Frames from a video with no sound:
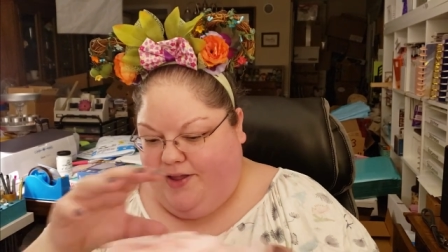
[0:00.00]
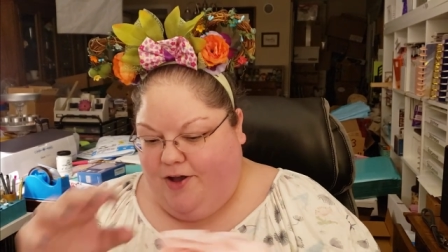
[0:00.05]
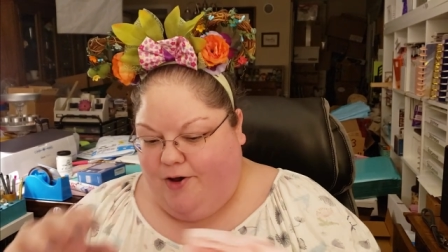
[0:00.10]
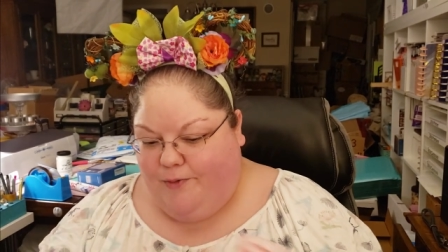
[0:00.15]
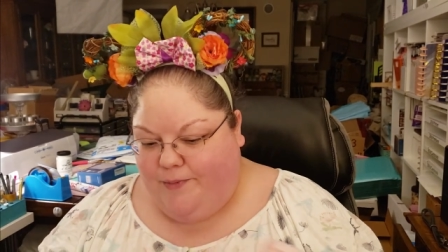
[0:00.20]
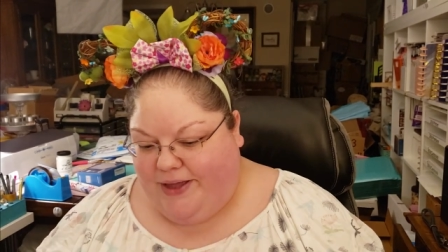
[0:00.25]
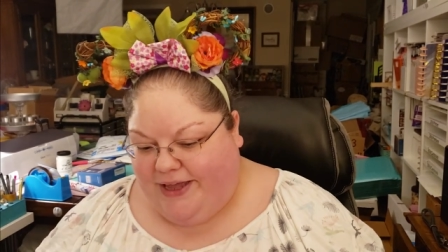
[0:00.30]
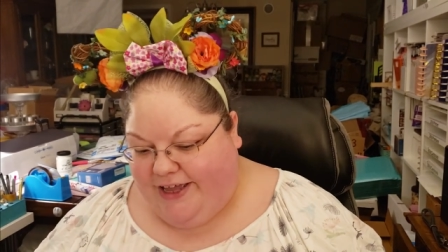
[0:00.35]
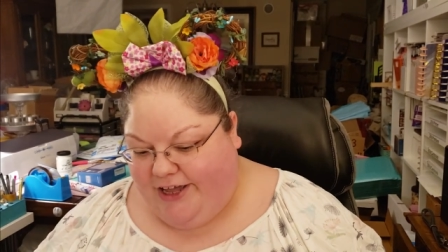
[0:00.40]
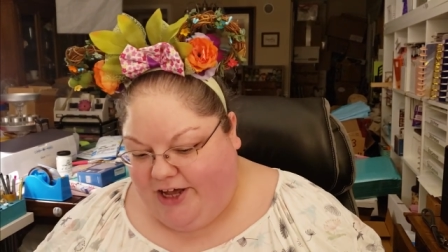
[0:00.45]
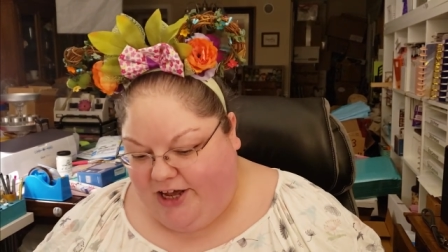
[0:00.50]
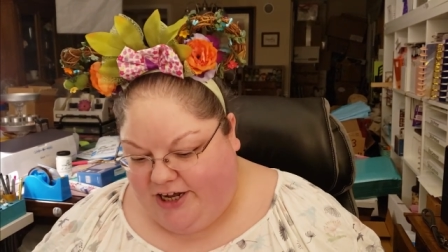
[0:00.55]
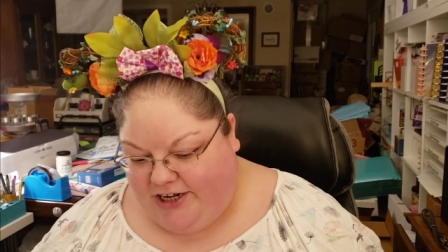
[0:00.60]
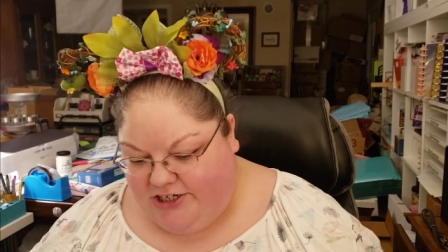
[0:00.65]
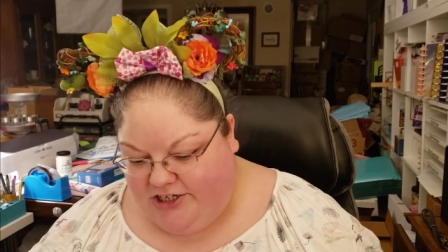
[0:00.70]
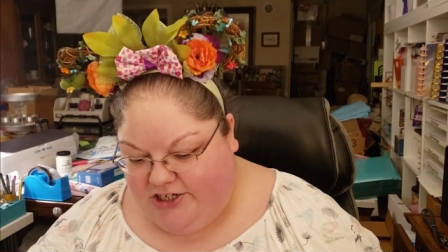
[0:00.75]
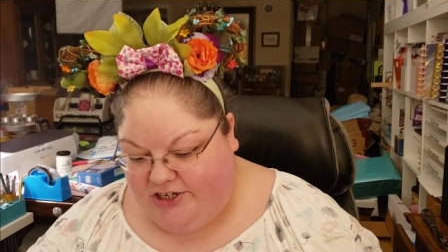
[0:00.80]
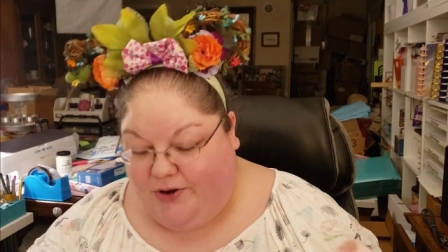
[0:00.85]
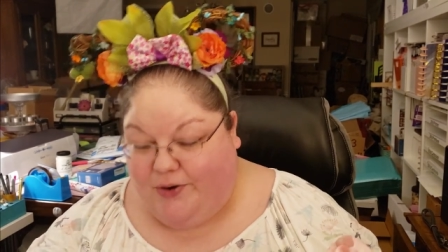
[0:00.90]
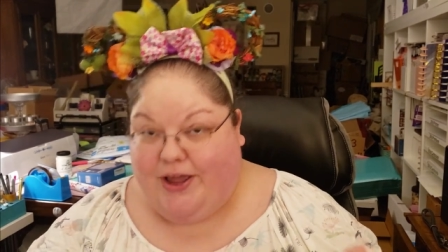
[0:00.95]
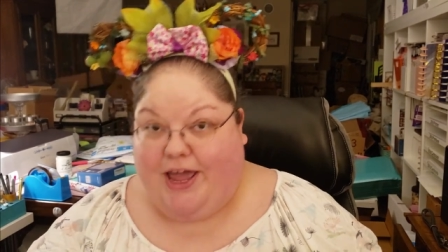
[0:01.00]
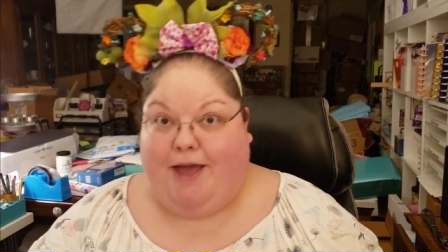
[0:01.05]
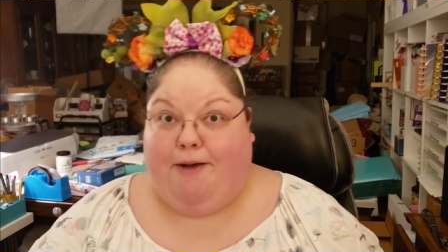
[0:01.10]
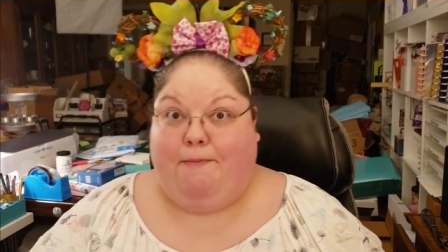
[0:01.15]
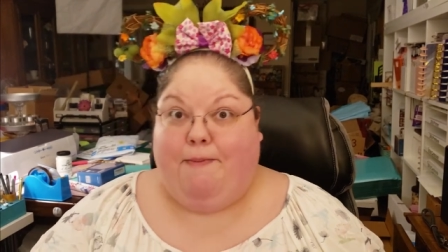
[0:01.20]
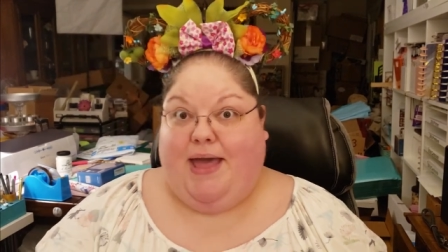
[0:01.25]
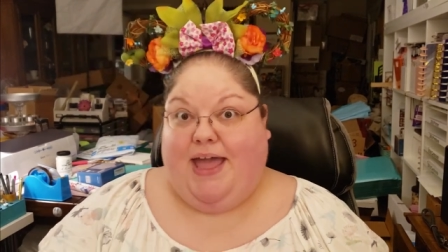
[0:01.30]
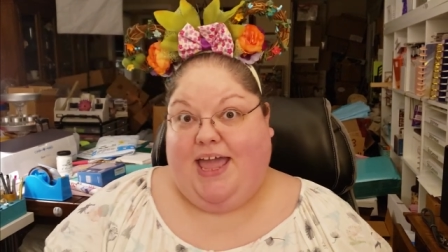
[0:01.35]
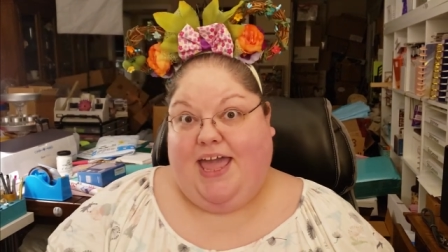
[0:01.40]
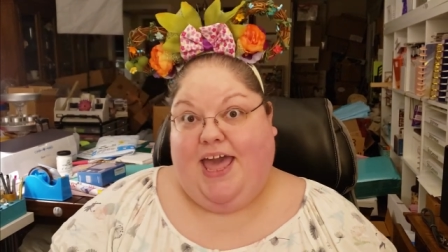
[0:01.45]
Oh my gosh. Okay,
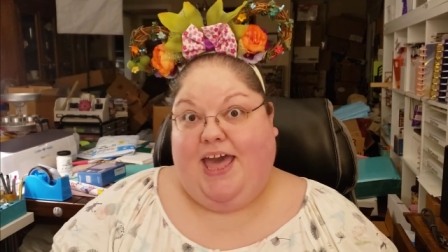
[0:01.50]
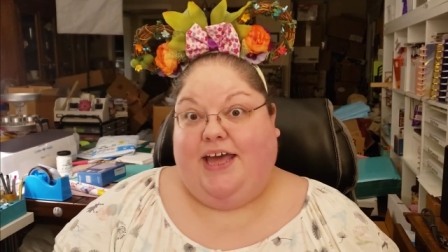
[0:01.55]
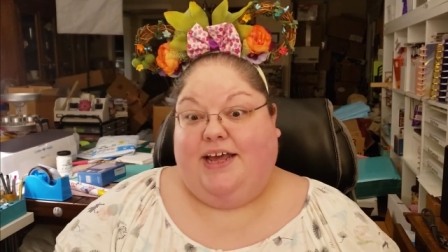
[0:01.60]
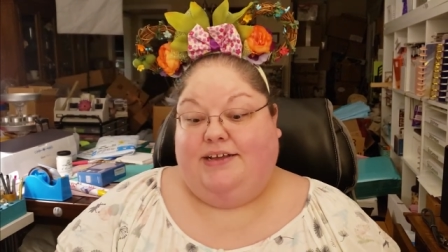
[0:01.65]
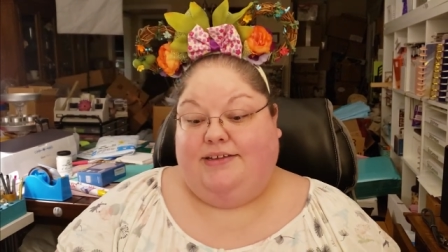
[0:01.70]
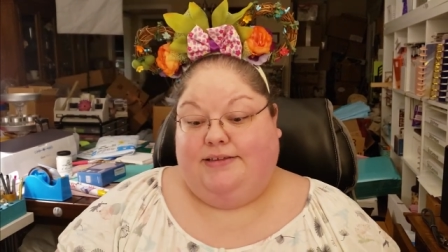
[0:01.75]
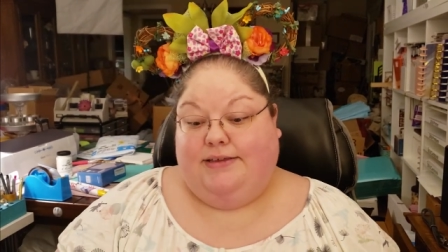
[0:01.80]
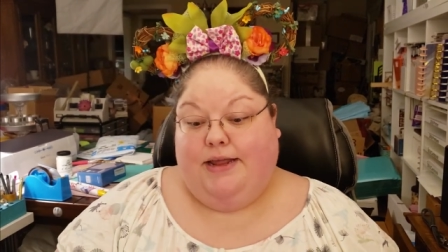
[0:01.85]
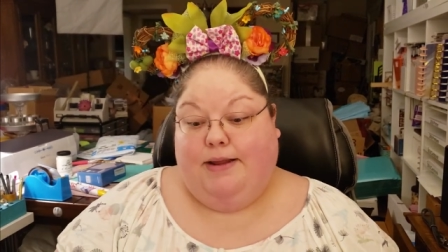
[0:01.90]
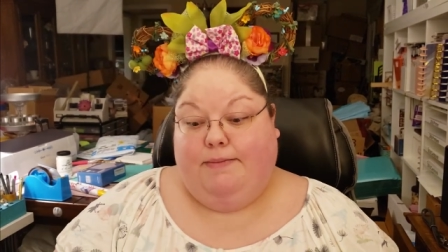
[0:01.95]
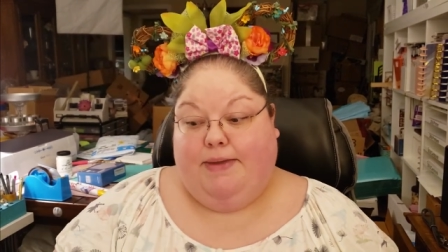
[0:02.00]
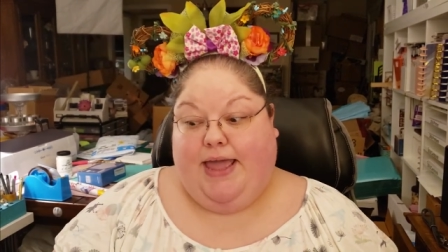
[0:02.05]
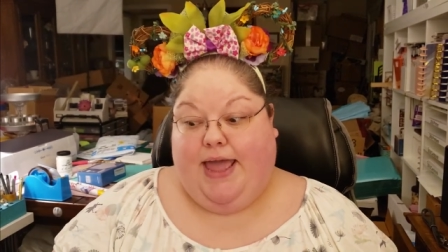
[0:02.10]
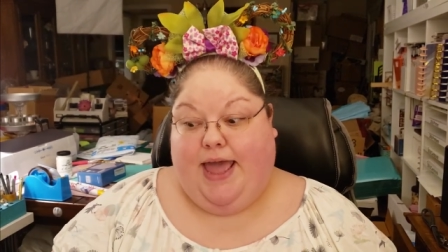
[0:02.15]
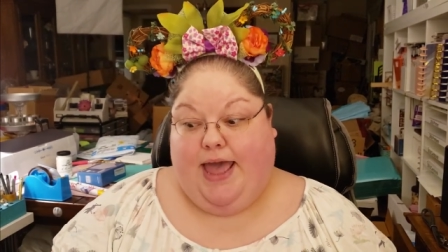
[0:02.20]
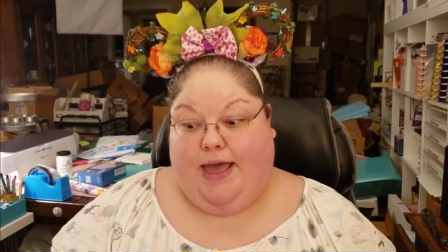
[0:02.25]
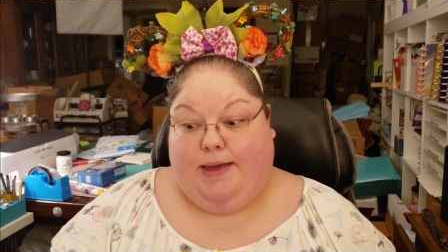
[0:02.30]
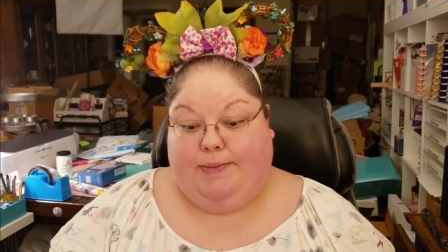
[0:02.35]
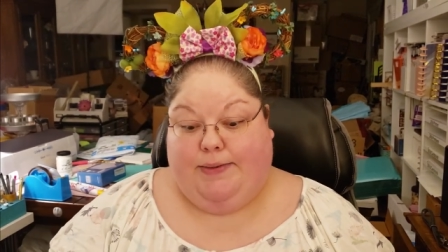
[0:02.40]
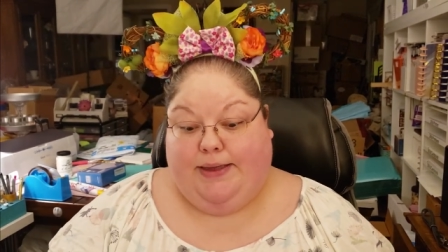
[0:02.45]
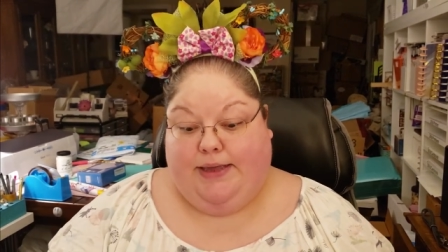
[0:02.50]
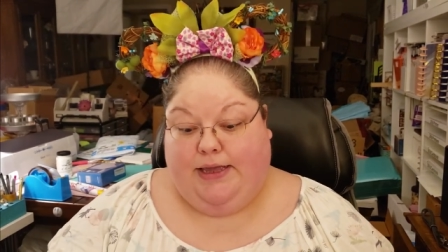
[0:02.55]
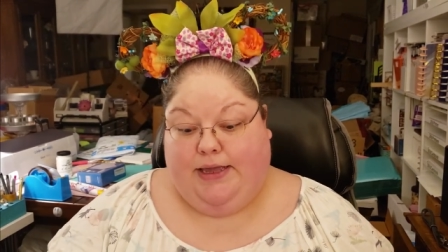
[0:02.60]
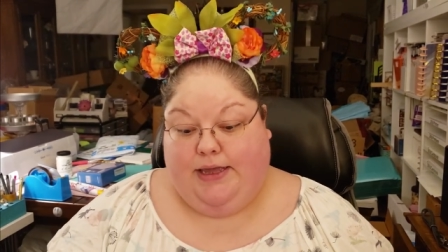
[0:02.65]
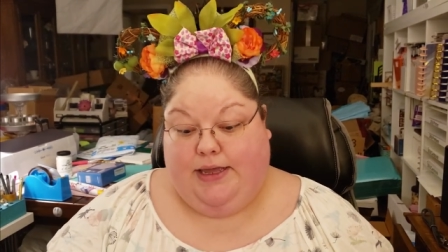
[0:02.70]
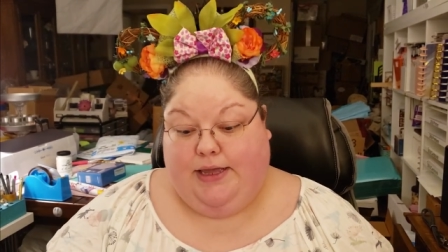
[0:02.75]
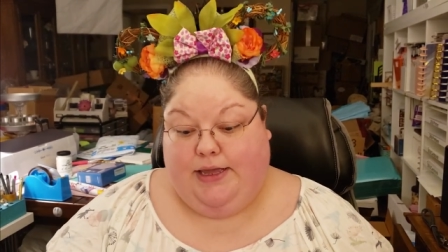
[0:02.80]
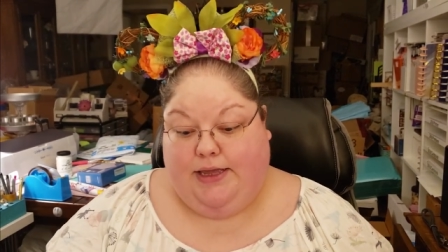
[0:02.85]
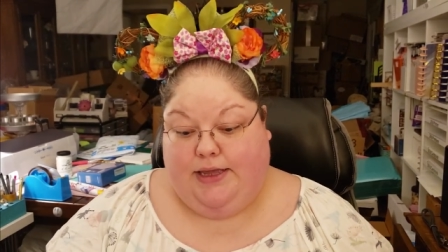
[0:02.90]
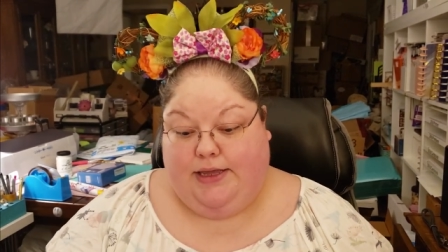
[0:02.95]
my cat is going to be
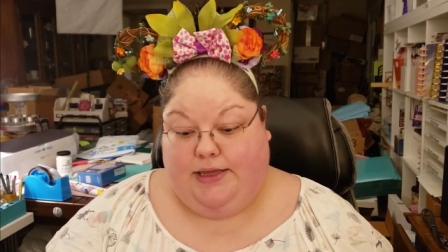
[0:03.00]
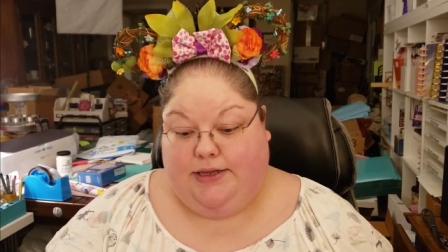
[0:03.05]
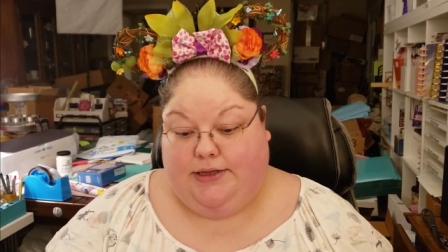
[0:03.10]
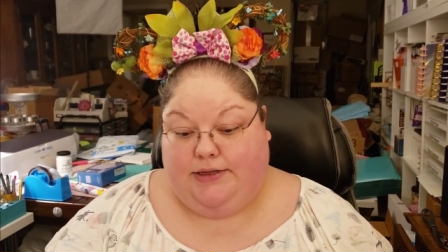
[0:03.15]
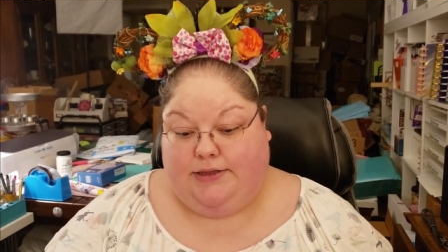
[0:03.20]
happy.